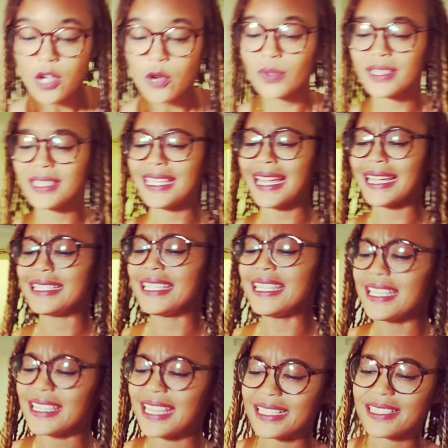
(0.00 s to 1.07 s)
with the
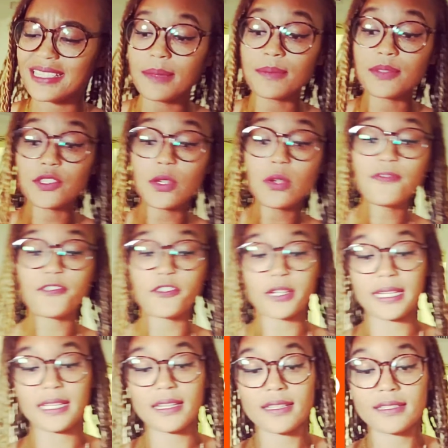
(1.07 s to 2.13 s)
idea that some
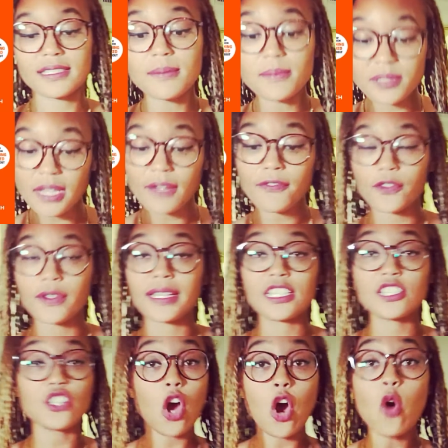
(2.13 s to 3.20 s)
suffering
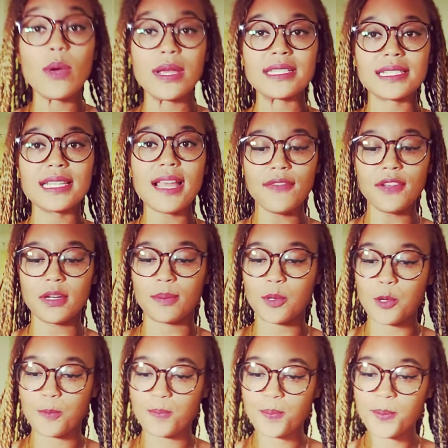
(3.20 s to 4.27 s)
is always
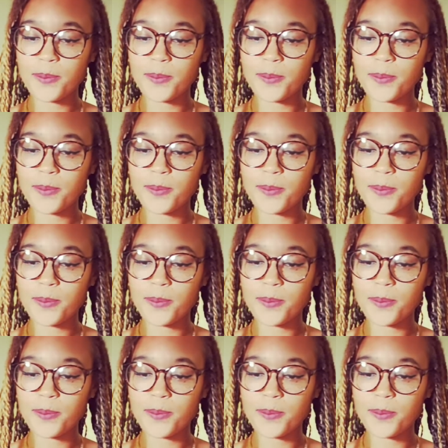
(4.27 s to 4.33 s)
inevitable.